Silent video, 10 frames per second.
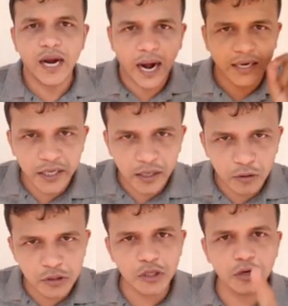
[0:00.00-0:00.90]
At t equal
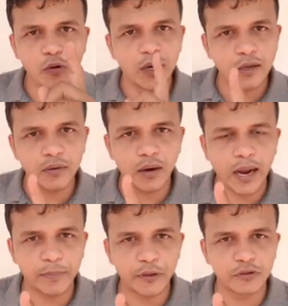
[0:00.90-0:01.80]
to 0, only
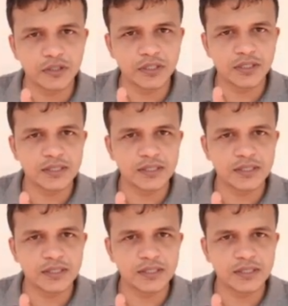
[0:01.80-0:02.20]
amplitude is